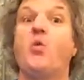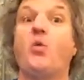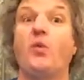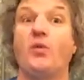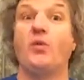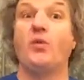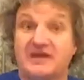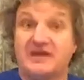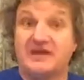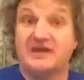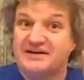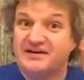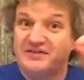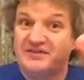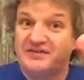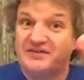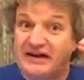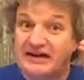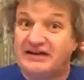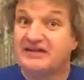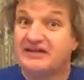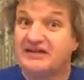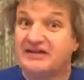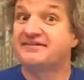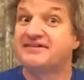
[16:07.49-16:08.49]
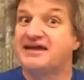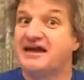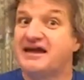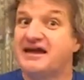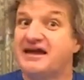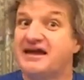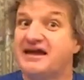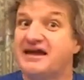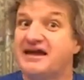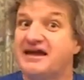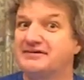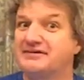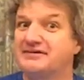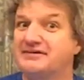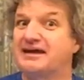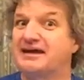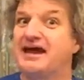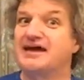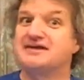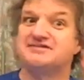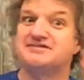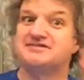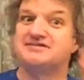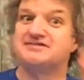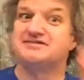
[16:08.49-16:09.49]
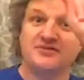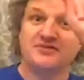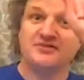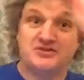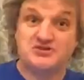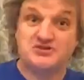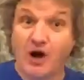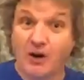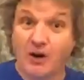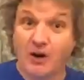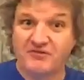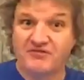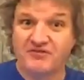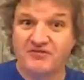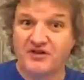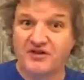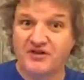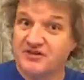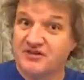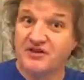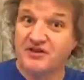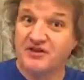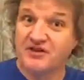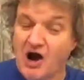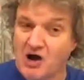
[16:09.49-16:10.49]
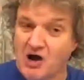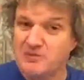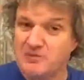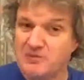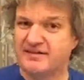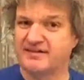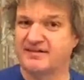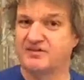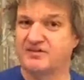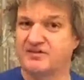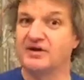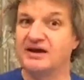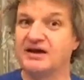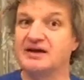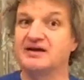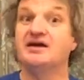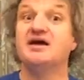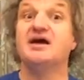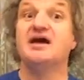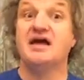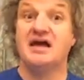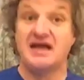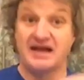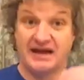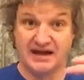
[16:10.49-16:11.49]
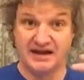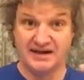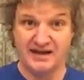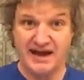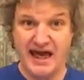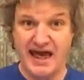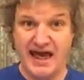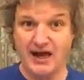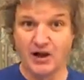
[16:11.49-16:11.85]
The little status indicators at the top of the home screen can help,